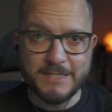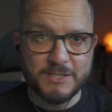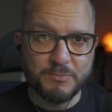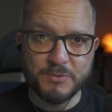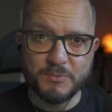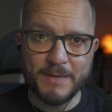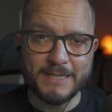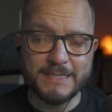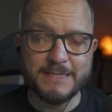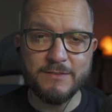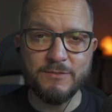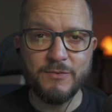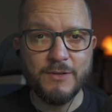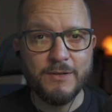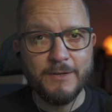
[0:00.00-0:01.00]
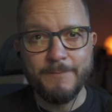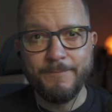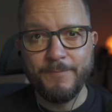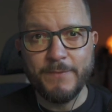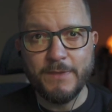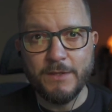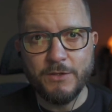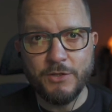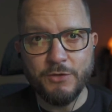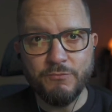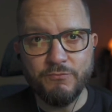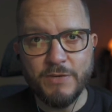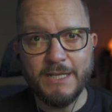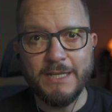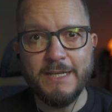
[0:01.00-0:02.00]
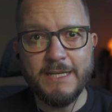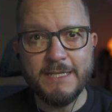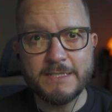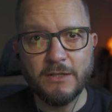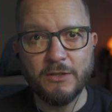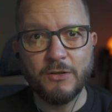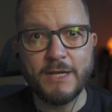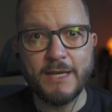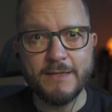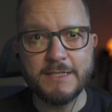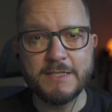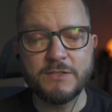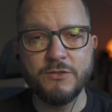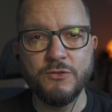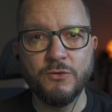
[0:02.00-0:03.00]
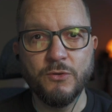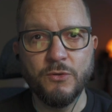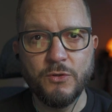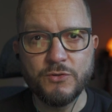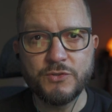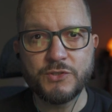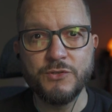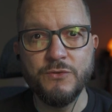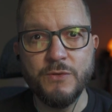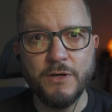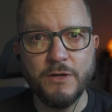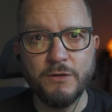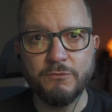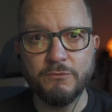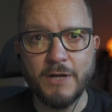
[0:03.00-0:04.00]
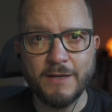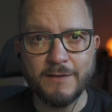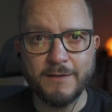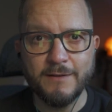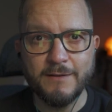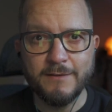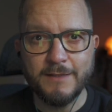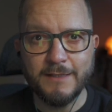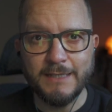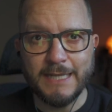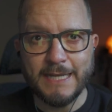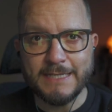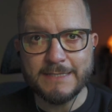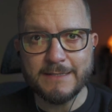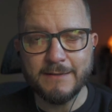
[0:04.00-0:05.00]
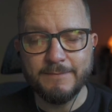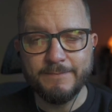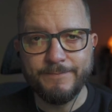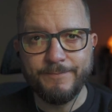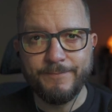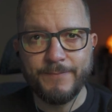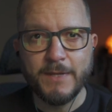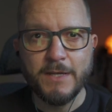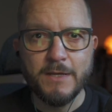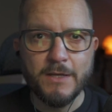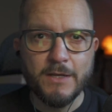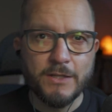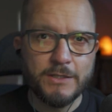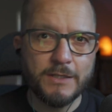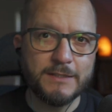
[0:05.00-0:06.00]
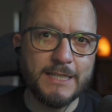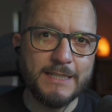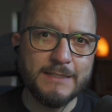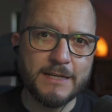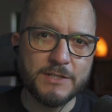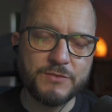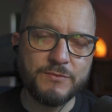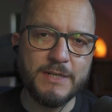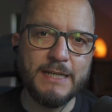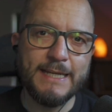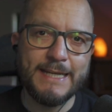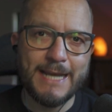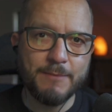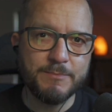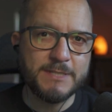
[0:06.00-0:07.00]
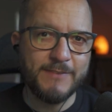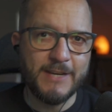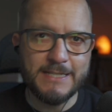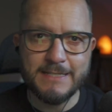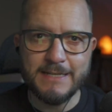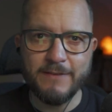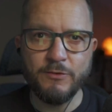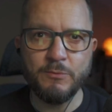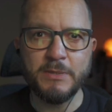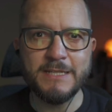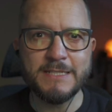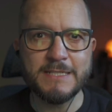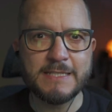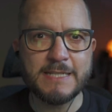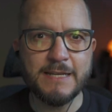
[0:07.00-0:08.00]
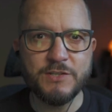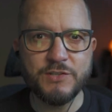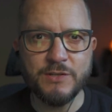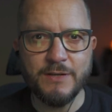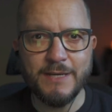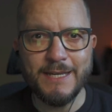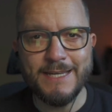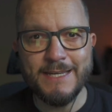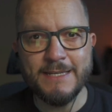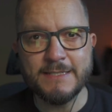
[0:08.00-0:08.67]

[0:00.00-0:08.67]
perspective, you really need to look at this tool sooner rather than later. The thing that's really captivated everybody's attention is